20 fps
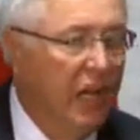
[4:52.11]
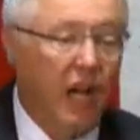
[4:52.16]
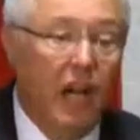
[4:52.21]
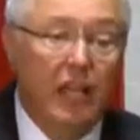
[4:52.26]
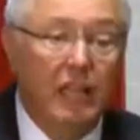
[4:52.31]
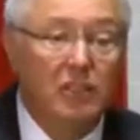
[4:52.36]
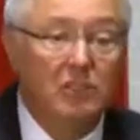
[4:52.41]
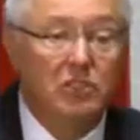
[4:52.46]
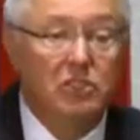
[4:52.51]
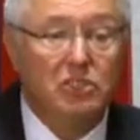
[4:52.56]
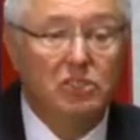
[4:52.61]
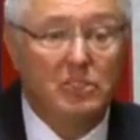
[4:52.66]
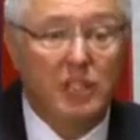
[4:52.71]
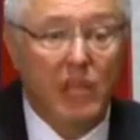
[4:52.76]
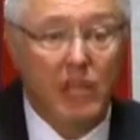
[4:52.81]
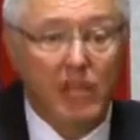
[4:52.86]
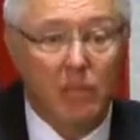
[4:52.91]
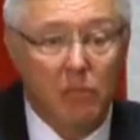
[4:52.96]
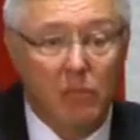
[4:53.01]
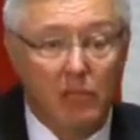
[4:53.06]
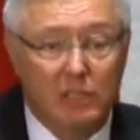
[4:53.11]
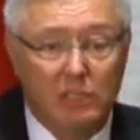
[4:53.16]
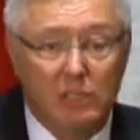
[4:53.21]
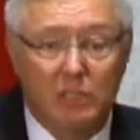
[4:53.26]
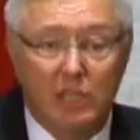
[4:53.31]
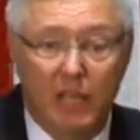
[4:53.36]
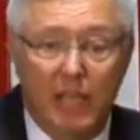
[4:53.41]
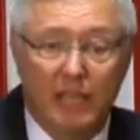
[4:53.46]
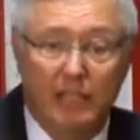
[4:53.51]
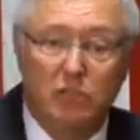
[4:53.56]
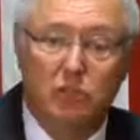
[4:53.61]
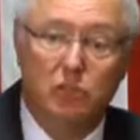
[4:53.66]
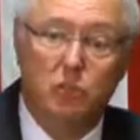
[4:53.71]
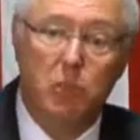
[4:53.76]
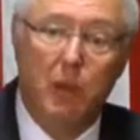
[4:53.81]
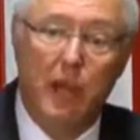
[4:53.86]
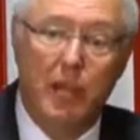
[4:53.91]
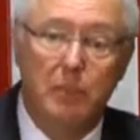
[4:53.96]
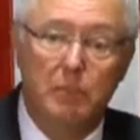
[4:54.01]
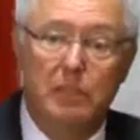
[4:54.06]
I understand what it's like to
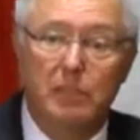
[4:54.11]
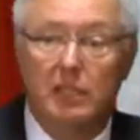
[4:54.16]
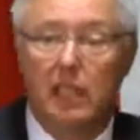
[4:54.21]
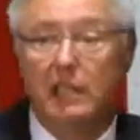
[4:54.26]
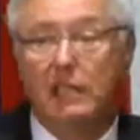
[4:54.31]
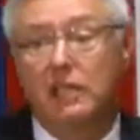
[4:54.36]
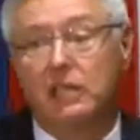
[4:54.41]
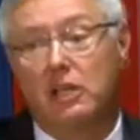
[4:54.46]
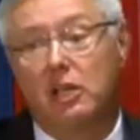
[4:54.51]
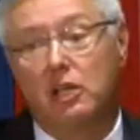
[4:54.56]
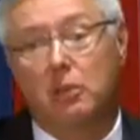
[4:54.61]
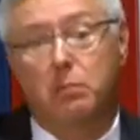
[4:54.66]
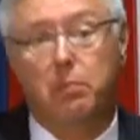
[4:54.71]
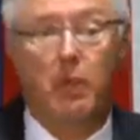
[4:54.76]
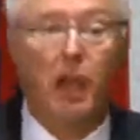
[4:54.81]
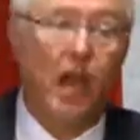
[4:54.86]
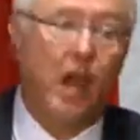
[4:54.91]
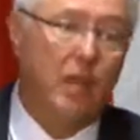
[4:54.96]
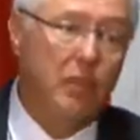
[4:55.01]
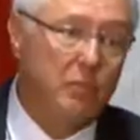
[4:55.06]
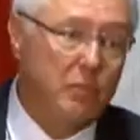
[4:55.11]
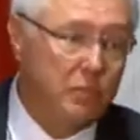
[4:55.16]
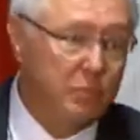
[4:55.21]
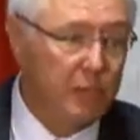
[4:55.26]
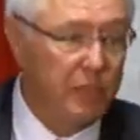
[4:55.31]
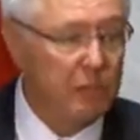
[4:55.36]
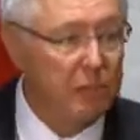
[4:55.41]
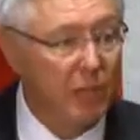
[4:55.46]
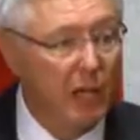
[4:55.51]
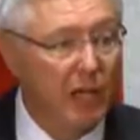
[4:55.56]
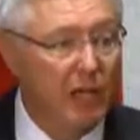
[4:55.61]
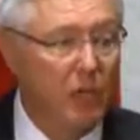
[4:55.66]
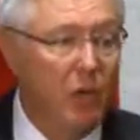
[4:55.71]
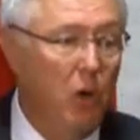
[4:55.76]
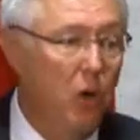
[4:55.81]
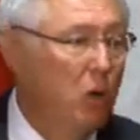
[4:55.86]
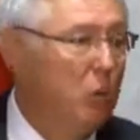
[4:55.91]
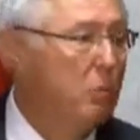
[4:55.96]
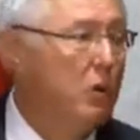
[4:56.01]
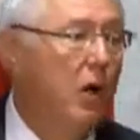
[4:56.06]
try to be taking care of problems that are back
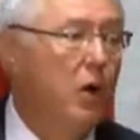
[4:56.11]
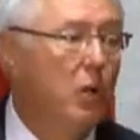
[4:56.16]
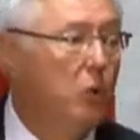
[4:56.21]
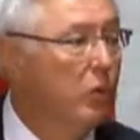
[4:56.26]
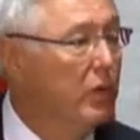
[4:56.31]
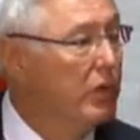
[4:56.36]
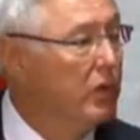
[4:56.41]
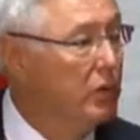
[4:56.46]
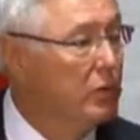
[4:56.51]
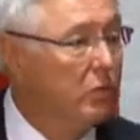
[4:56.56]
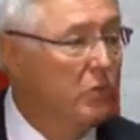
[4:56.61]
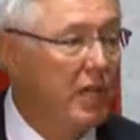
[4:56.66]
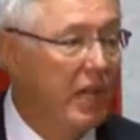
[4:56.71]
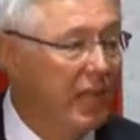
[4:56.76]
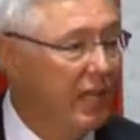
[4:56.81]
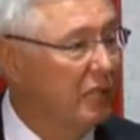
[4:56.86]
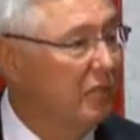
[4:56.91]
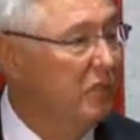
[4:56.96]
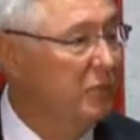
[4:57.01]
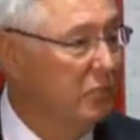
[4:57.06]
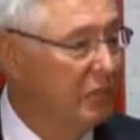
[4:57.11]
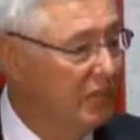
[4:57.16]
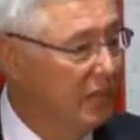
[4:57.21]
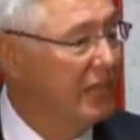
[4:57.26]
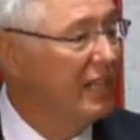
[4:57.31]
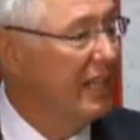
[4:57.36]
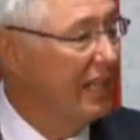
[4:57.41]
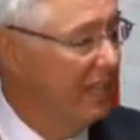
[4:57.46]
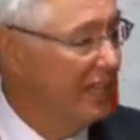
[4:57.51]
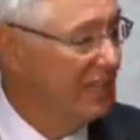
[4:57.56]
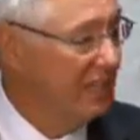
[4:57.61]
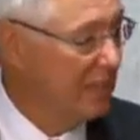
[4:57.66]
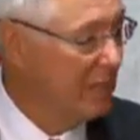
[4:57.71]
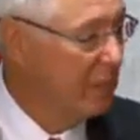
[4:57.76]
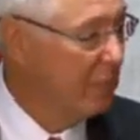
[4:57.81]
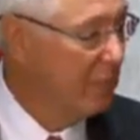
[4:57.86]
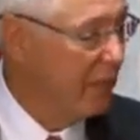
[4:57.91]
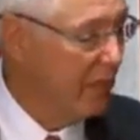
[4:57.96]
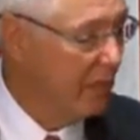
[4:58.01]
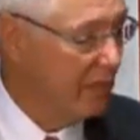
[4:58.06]
home when you can't do really anything
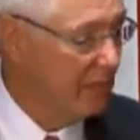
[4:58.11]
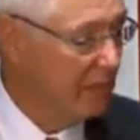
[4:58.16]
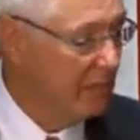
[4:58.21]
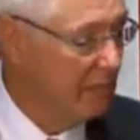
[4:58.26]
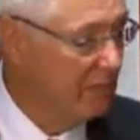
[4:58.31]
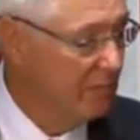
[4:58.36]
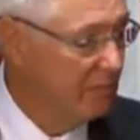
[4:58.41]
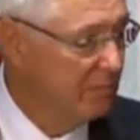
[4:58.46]
about it.